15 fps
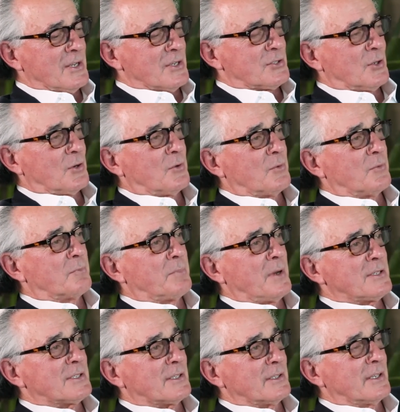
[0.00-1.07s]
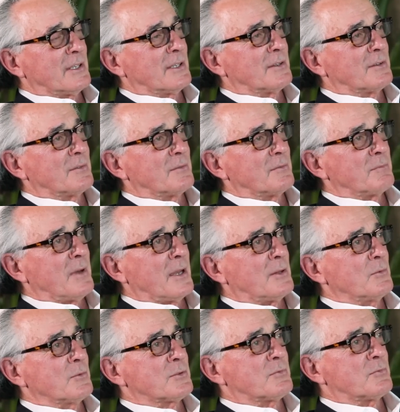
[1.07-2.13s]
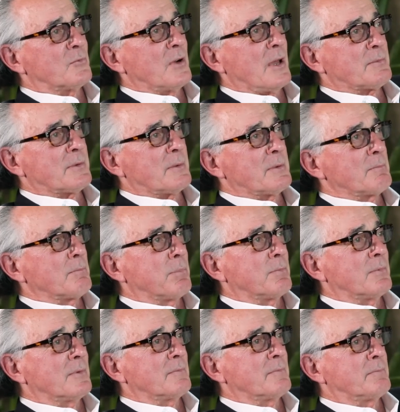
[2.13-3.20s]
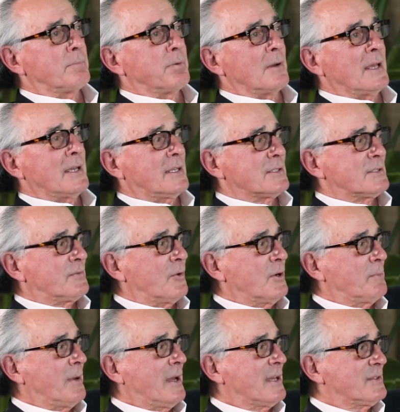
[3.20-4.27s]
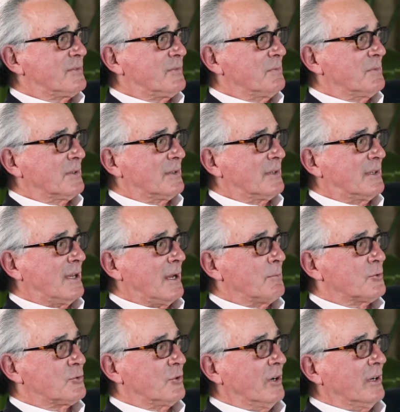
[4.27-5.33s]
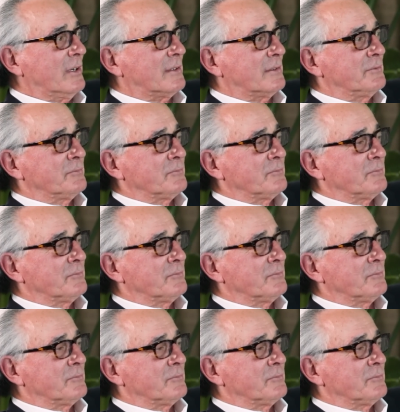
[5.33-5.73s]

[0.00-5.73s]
So basically, Michael was wrapped up in blankets, funny pads from the camera truck